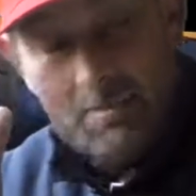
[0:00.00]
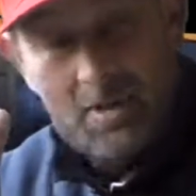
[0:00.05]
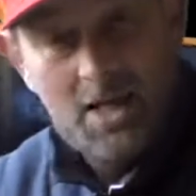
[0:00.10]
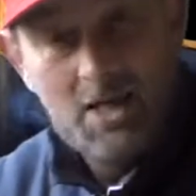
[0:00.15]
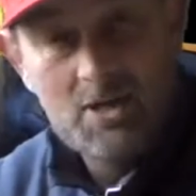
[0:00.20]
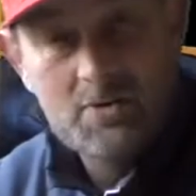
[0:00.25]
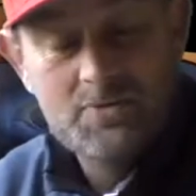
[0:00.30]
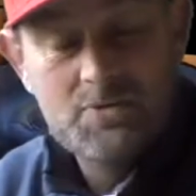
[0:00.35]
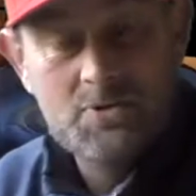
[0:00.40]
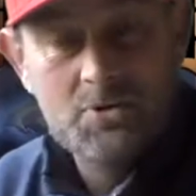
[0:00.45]
my
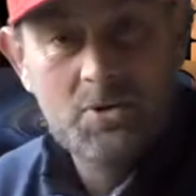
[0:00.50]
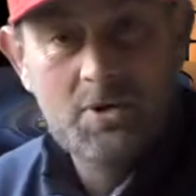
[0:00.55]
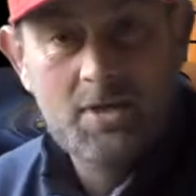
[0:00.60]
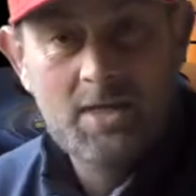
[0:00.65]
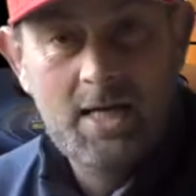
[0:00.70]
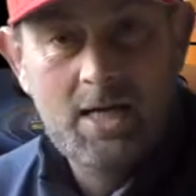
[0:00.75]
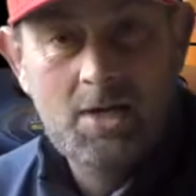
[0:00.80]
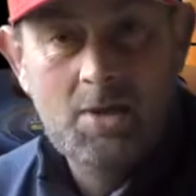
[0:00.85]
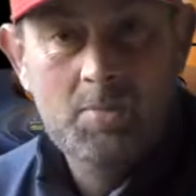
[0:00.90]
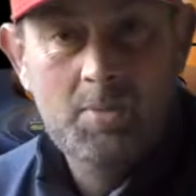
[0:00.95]
health
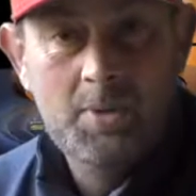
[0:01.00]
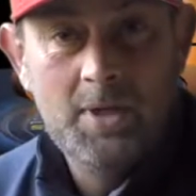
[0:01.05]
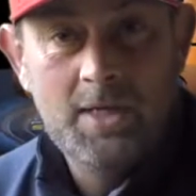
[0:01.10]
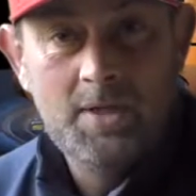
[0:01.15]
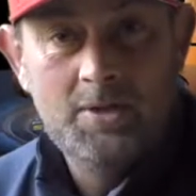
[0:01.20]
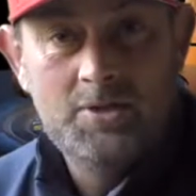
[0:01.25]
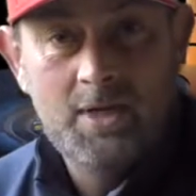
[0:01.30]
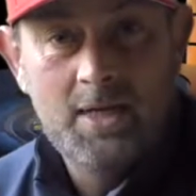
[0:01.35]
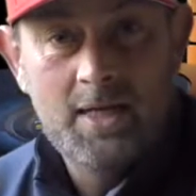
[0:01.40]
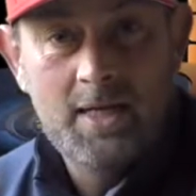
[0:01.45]
sorted out a
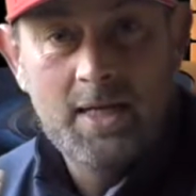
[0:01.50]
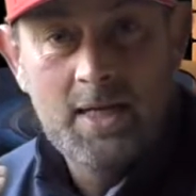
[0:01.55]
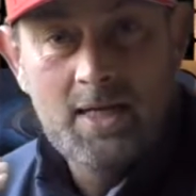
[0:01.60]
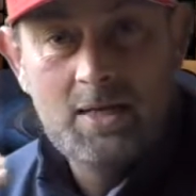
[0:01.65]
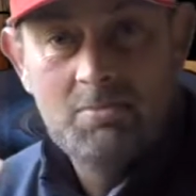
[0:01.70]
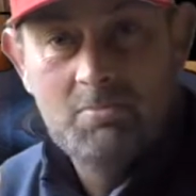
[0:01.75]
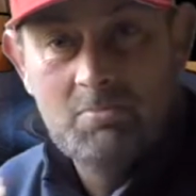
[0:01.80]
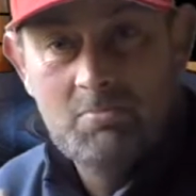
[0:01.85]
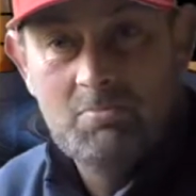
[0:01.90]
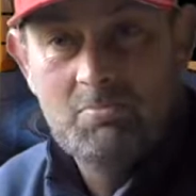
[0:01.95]
bit, trying to
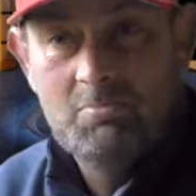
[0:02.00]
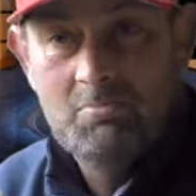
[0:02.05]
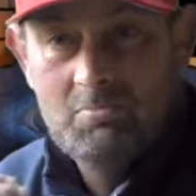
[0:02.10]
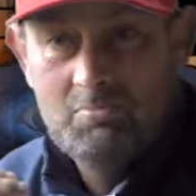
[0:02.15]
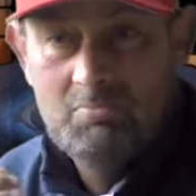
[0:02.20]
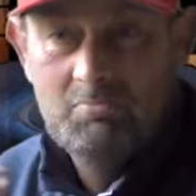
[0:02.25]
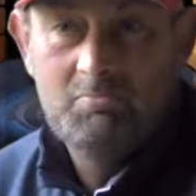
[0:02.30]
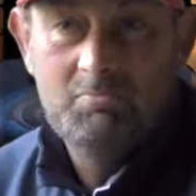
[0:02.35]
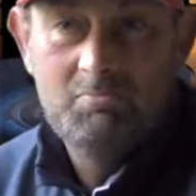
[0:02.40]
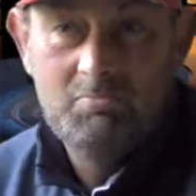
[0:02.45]
get
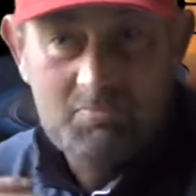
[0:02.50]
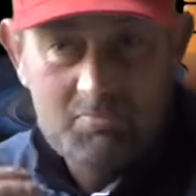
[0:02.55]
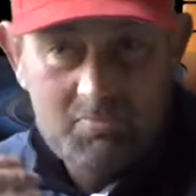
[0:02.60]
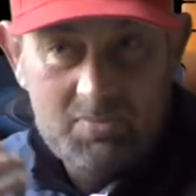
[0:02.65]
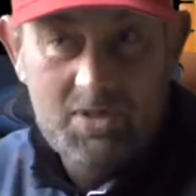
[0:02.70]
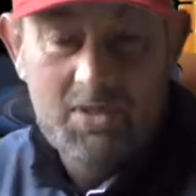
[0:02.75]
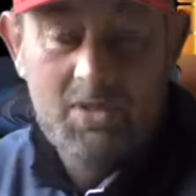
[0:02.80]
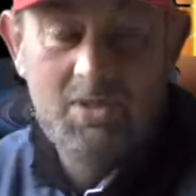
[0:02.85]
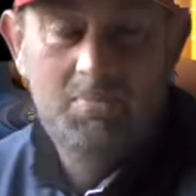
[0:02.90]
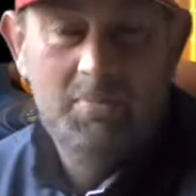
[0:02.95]

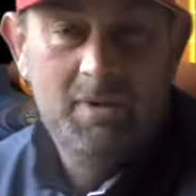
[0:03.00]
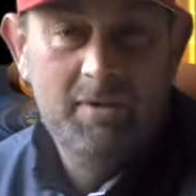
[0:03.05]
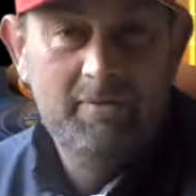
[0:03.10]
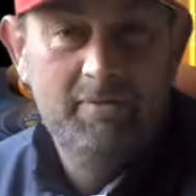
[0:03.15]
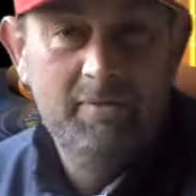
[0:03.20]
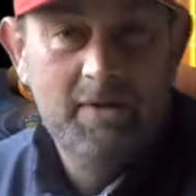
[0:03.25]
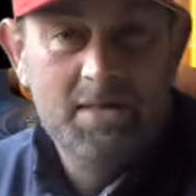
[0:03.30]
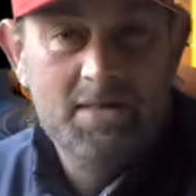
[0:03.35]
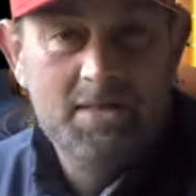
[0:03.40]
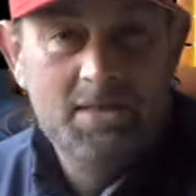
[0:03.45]
a bit
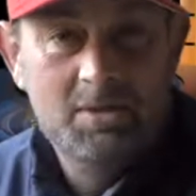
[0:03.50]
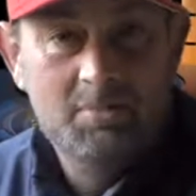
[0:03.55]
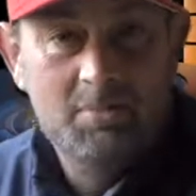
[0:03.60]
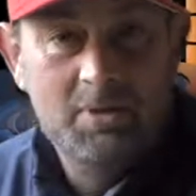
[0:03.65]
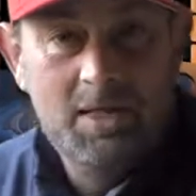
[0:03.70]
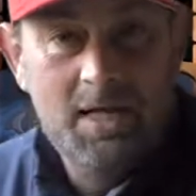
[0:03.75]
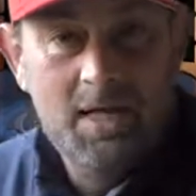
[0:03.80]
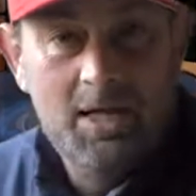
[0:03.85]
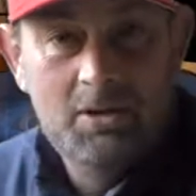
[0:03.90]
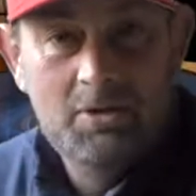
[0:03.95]
fitter, a
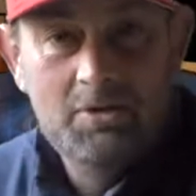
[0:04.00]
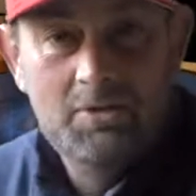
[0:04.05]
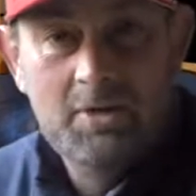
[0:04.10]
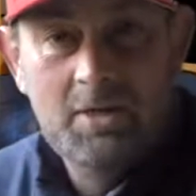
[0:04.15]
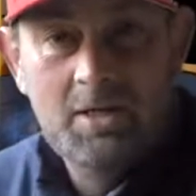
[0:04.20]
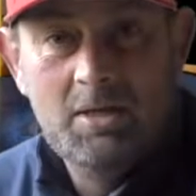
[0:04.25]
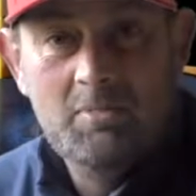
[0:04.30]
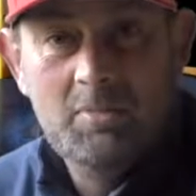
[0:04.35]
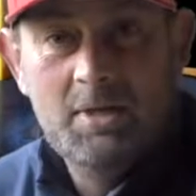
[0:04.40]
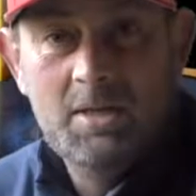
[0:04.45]
bit
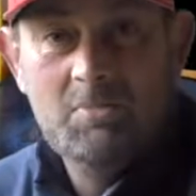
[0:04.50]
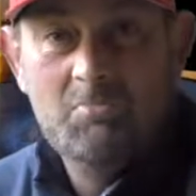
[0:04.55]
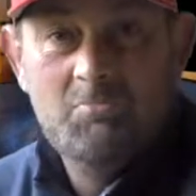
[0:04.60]
healthier,